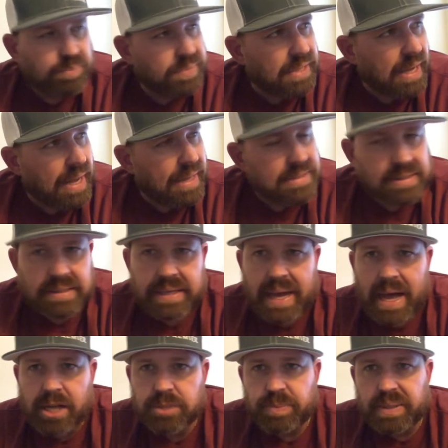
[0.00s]
Guys and
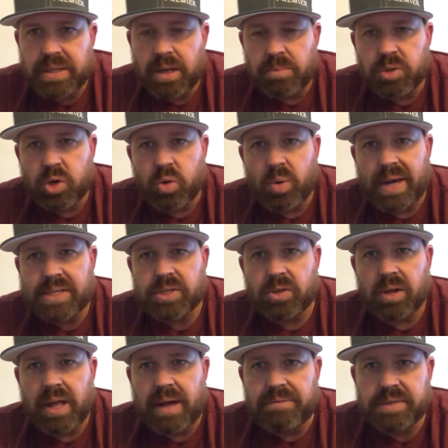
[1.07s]
gals become
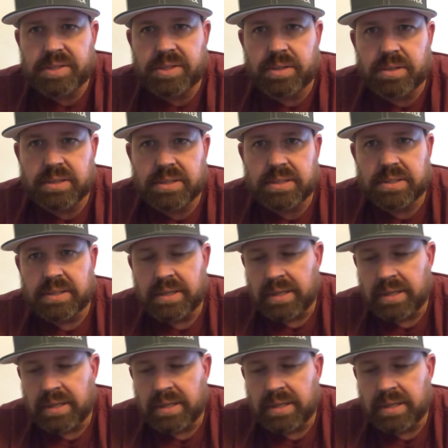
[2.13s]
correctional officers.